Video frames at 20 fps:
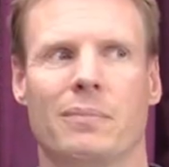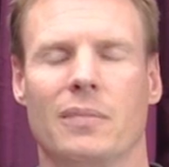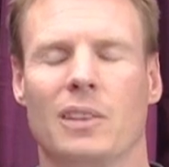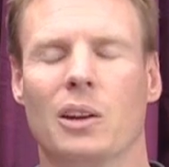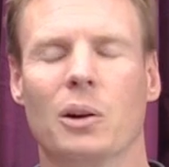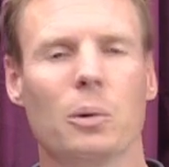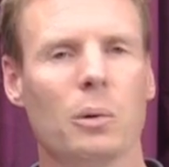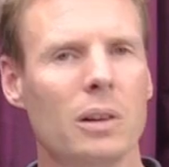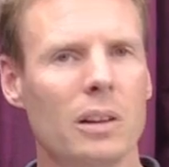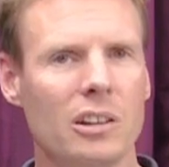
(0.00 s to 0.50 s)

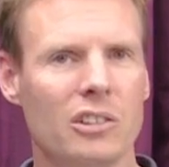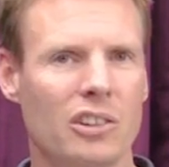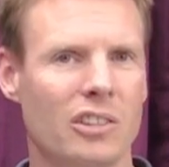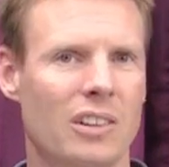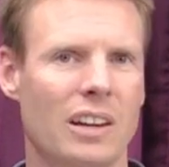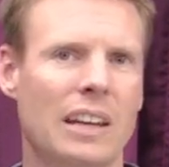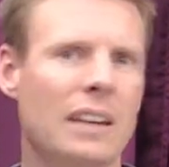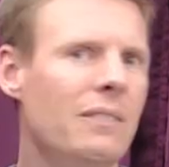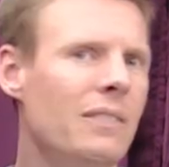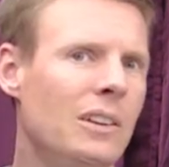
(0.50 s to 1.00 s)
they're really just
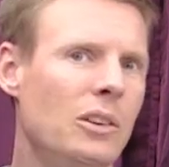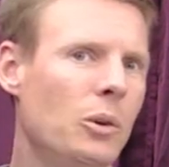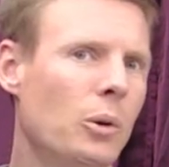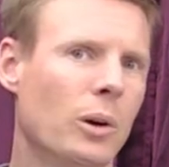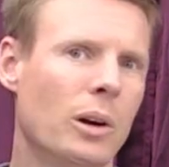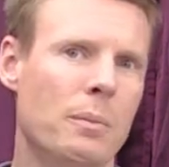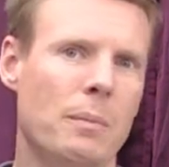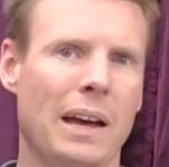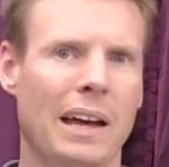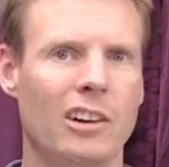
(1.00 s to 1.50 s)

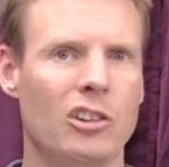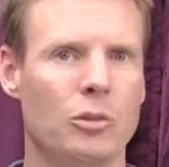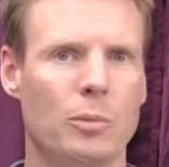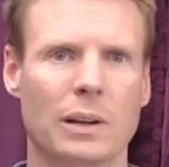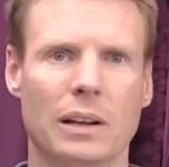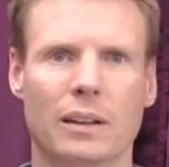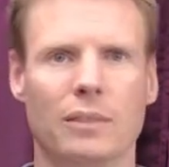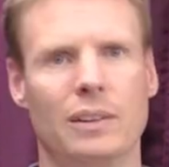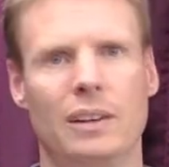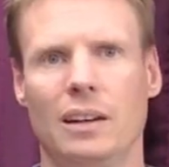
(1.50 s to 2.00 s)
inventory
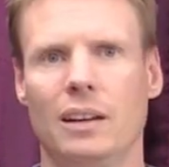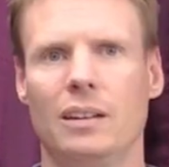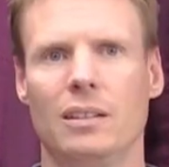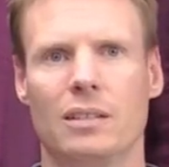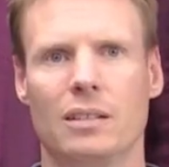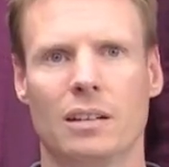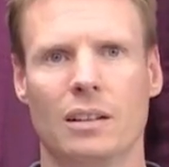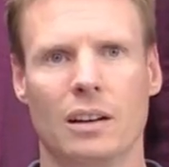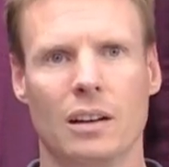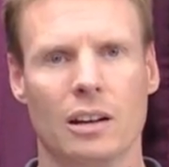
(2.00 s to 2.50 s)
management of
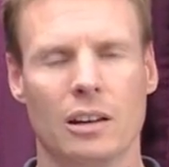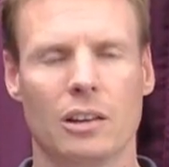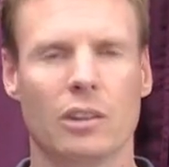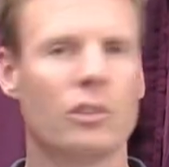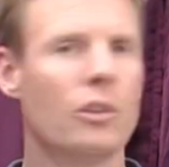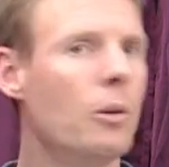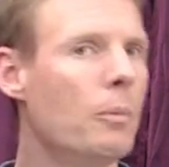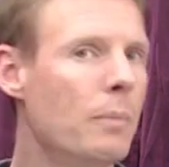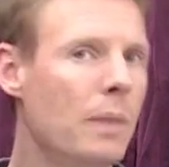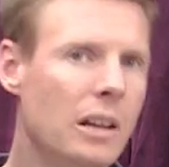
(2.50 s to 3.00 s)
kids.
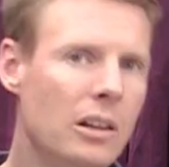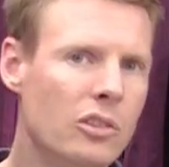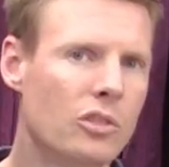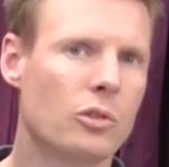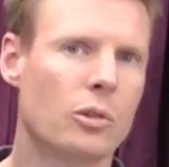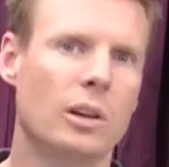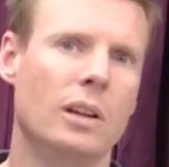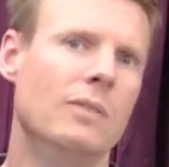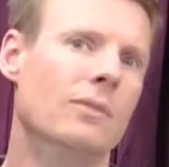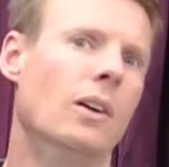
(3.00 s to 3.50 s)
There's no
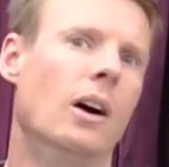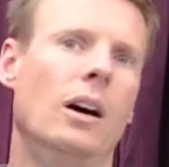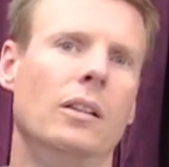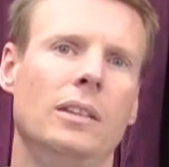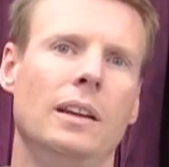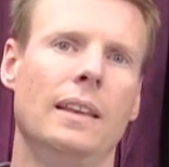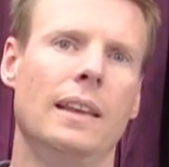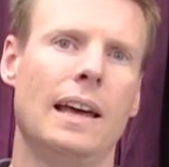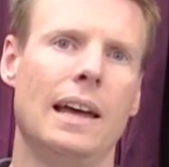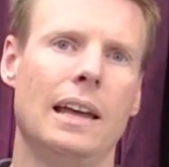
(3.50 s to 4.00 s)
ministry involved
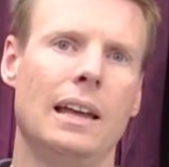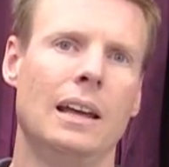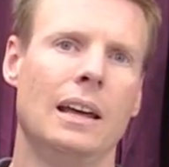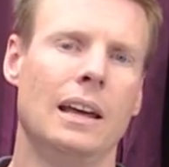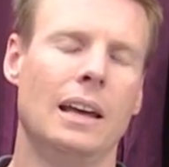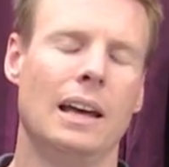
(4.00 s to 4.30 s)
in that.